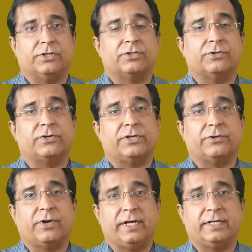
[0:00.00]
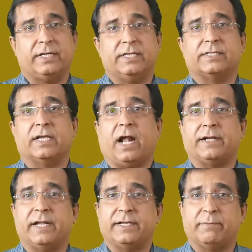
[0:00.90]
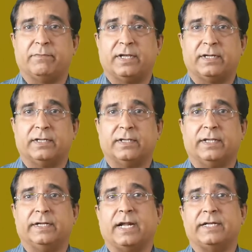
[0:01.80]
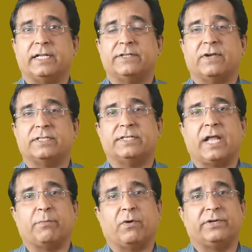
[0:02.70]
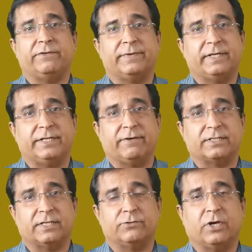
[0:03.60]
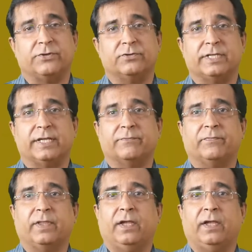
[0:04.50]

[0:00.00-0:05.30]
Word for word: 0008 is the ident number. It identifies the type of DP devices you are using.